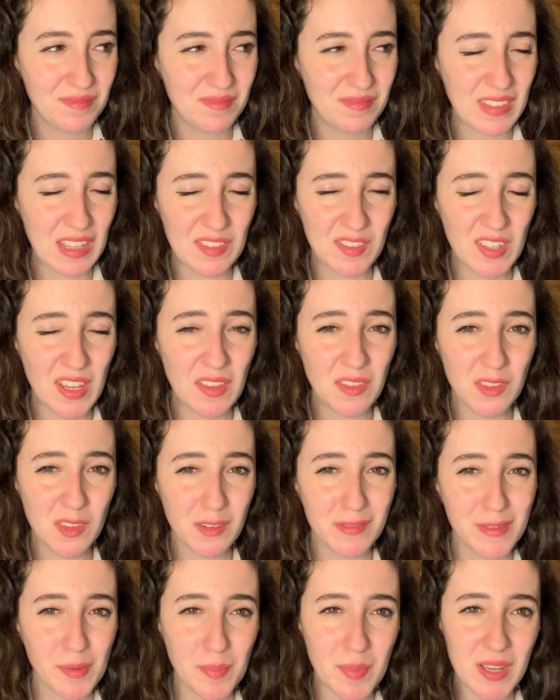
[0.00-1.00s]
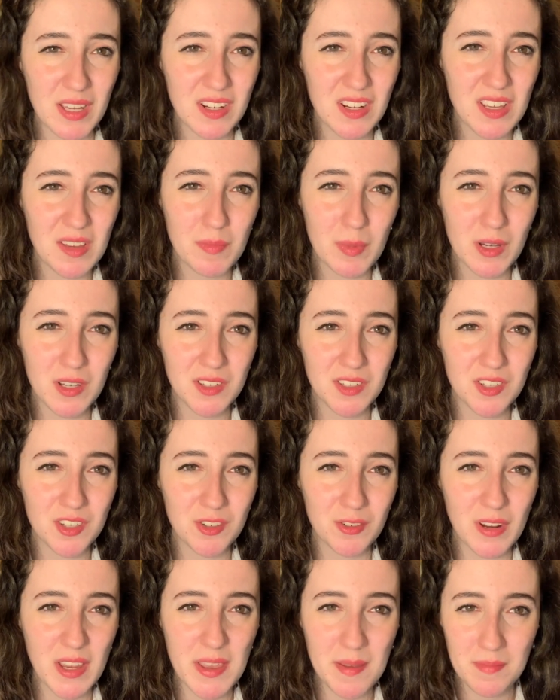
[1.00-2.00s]
a tenth of a penny per
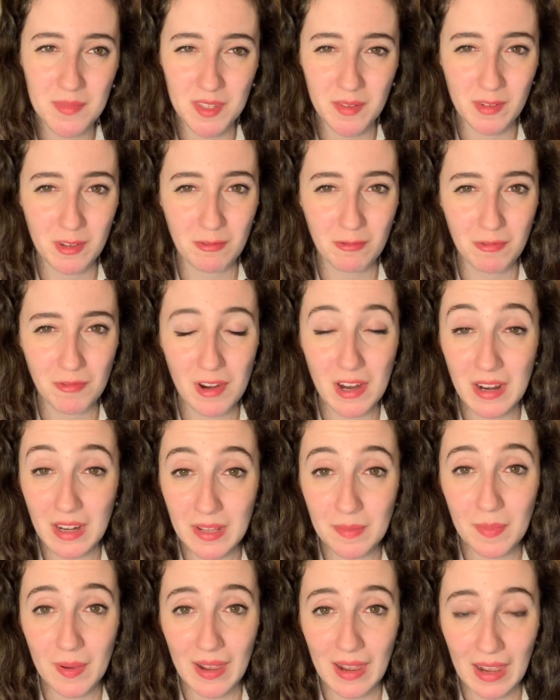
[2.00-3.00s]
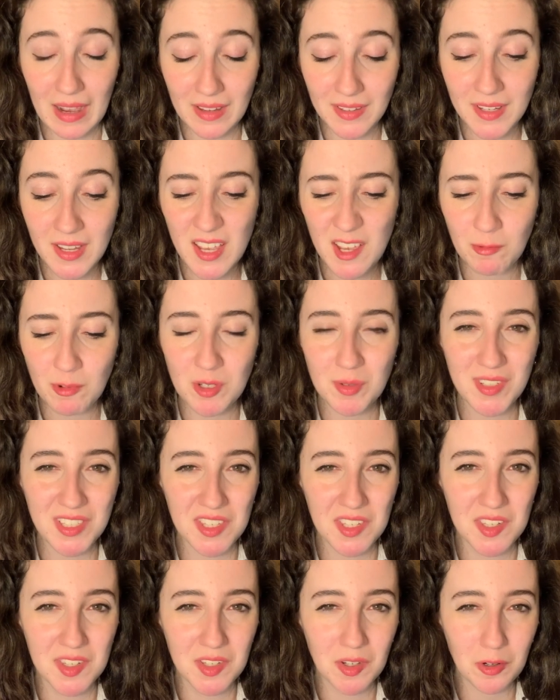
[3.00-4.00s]
stream, something really bad, which means
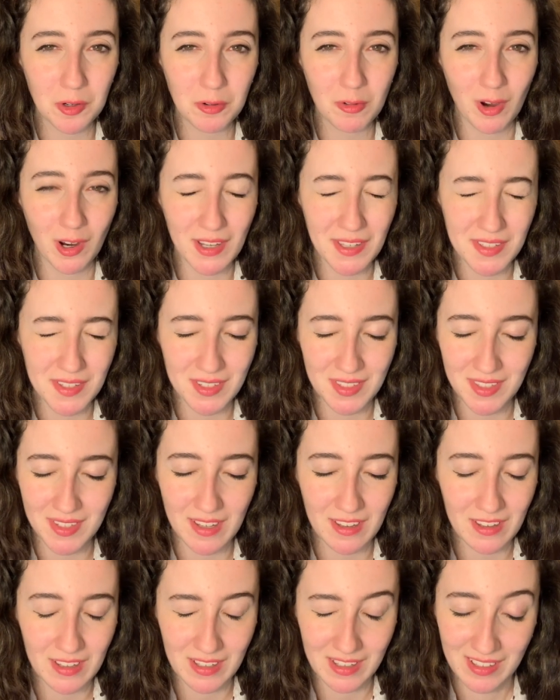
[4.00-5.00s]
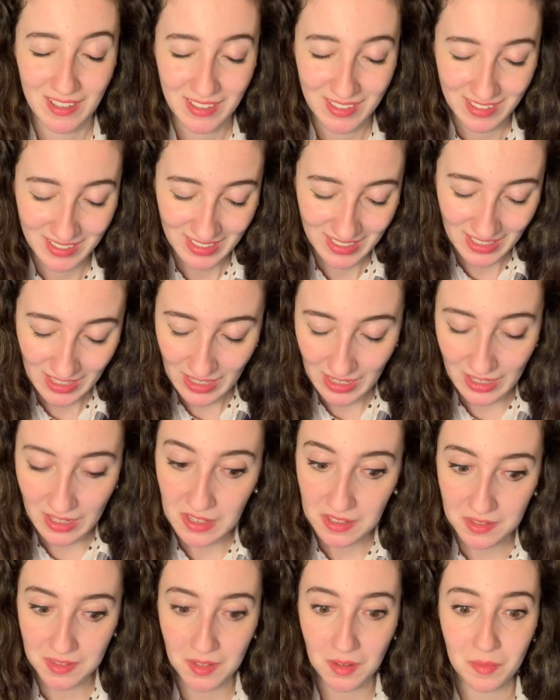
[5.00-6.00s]
the songwriter's getting
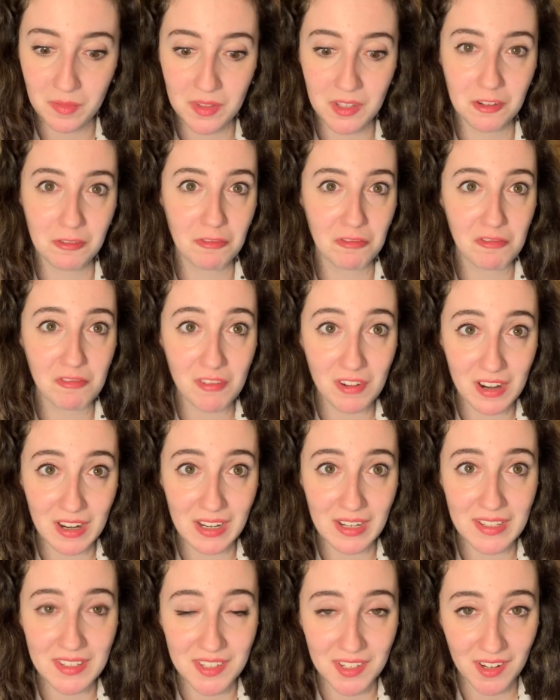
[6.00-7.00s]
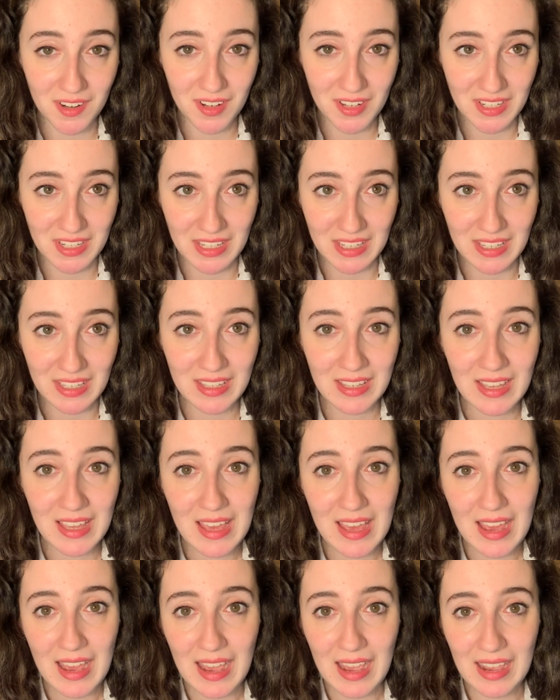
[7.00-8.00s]
something really tiny,
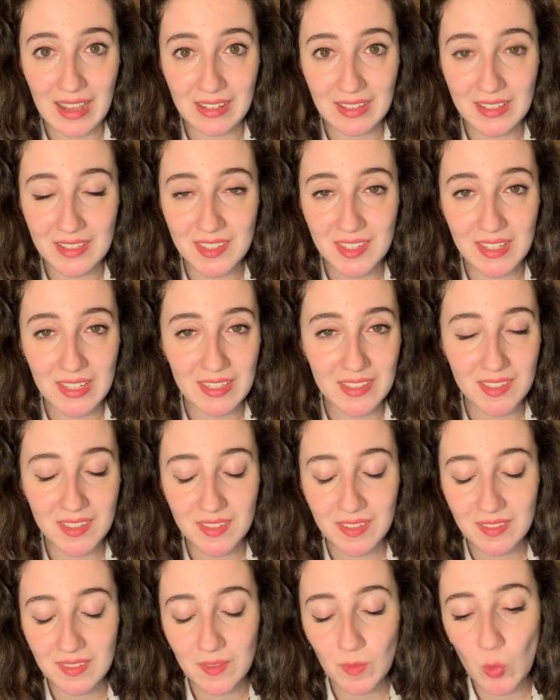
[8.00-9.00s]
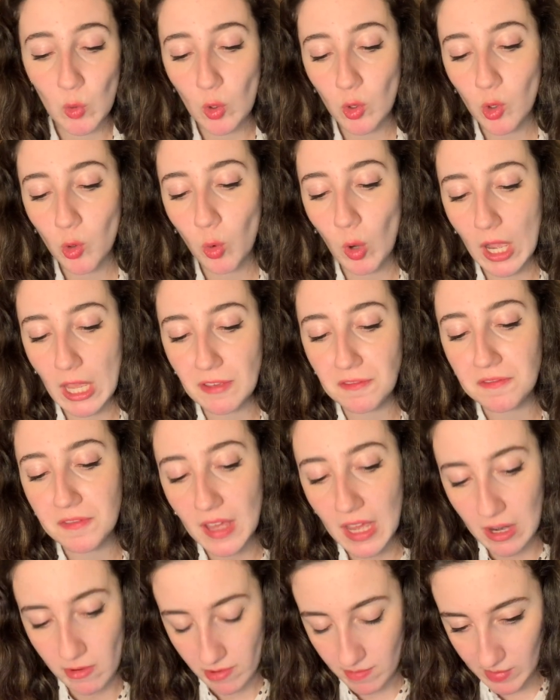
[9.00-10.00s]
and it's not quite
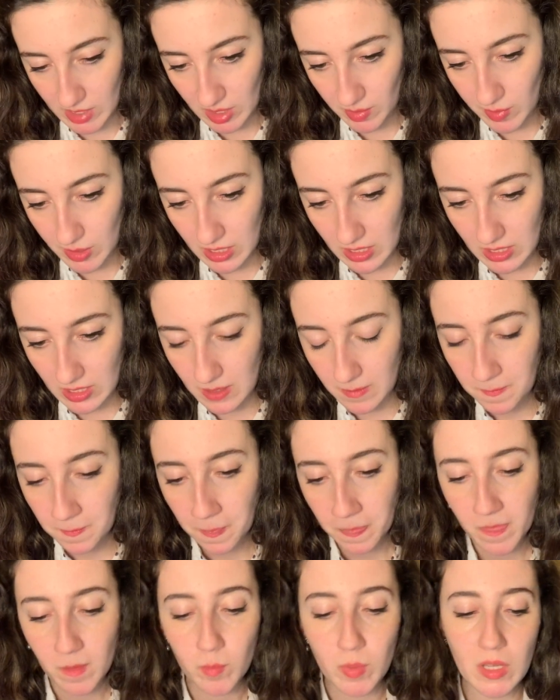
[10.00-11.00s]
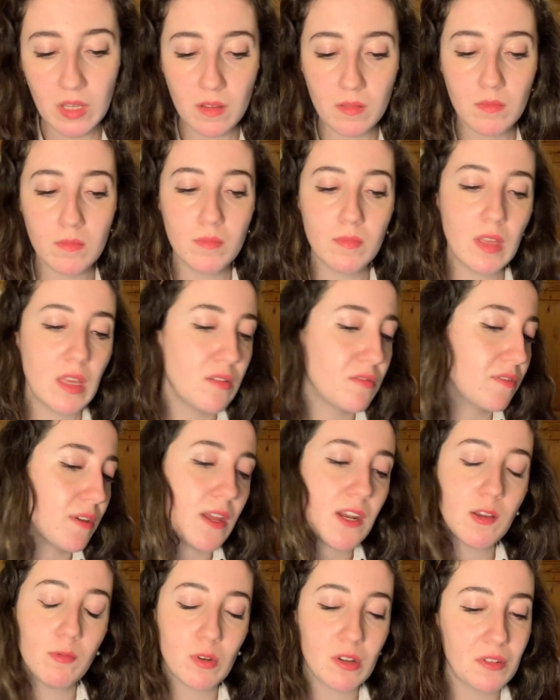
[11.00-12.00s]
fair in my opinion. But if
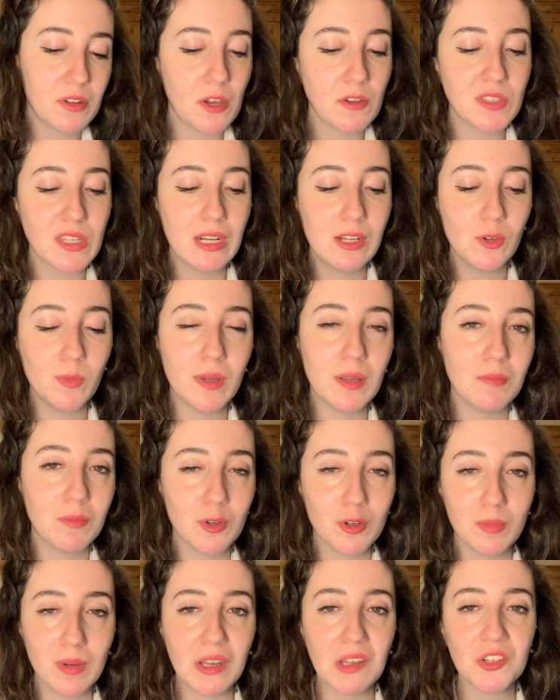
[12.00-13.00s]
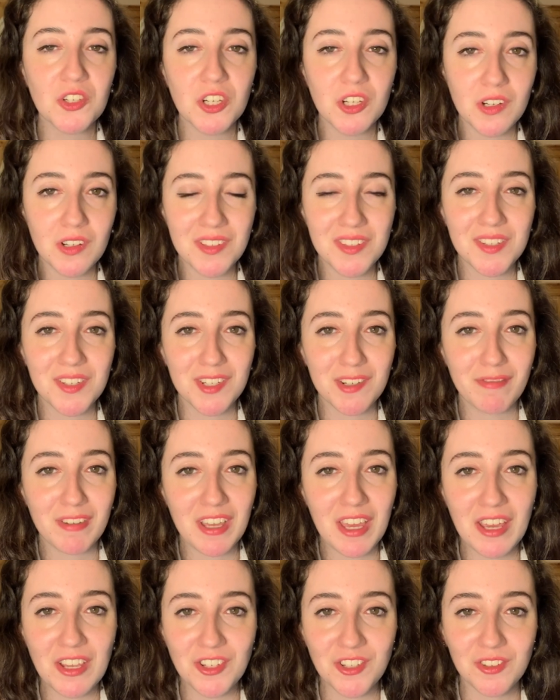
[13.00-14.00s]
anyone knows a little bit more about chart
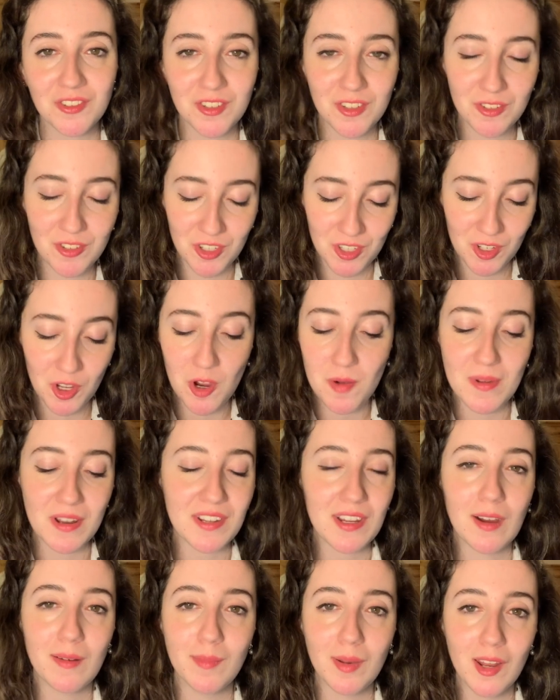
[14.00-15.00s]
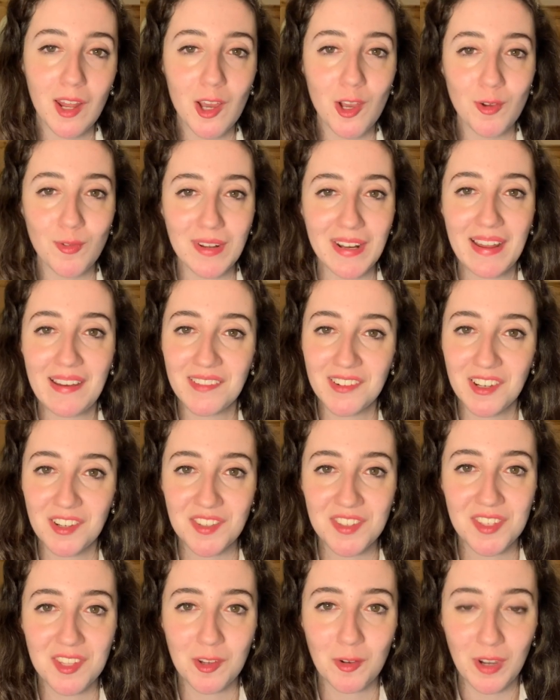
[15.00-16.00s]
certifications, you just comment down below and
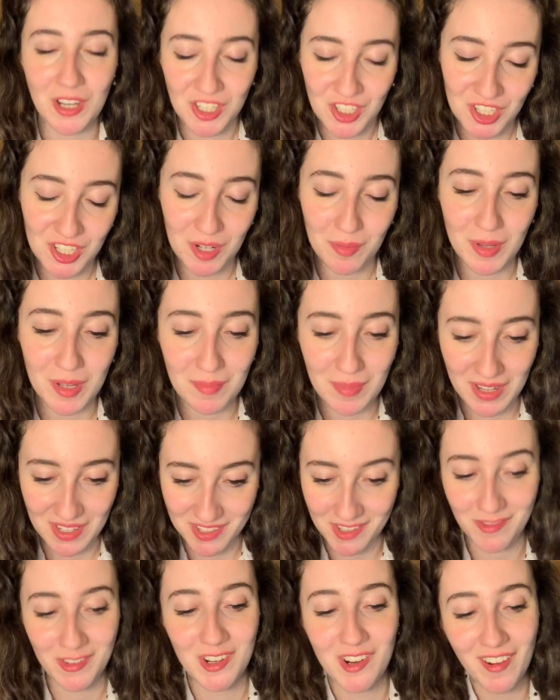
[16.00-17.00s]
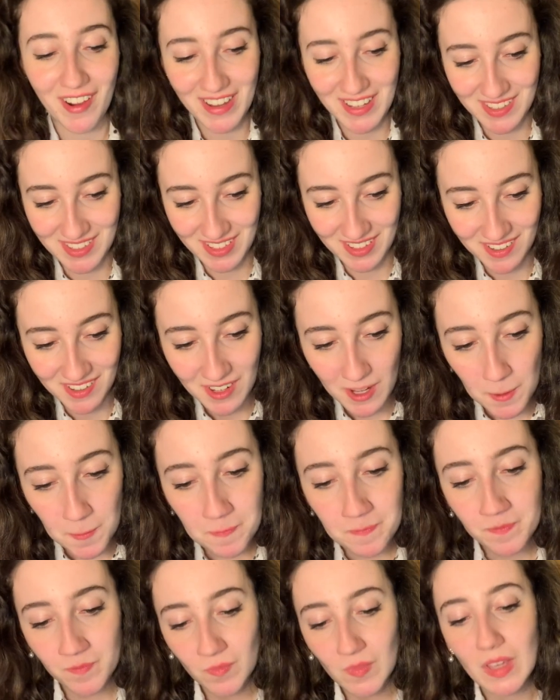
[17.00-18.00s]
answer the question a bit better than I did.
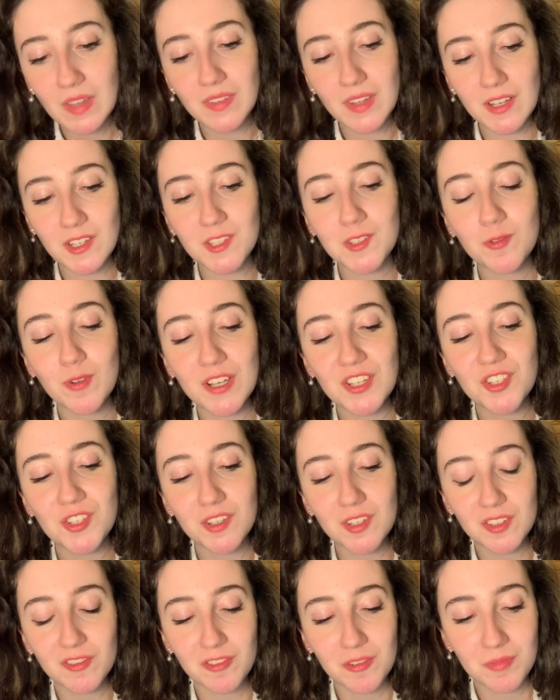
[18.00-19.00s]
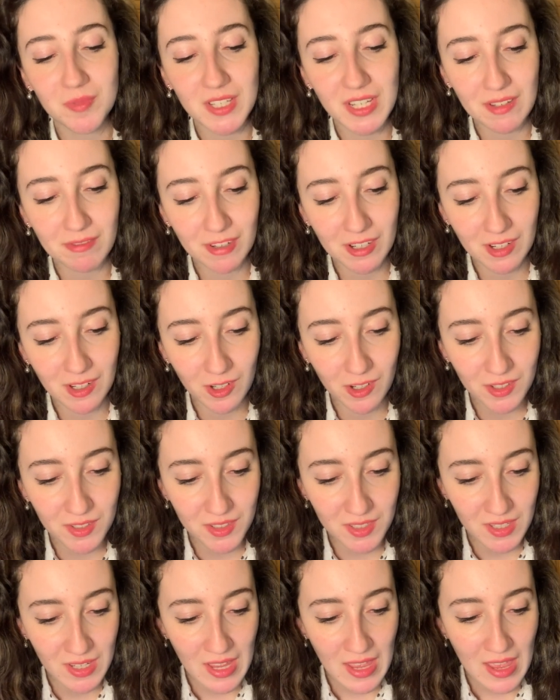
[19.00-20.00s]
Next question is from David Lott.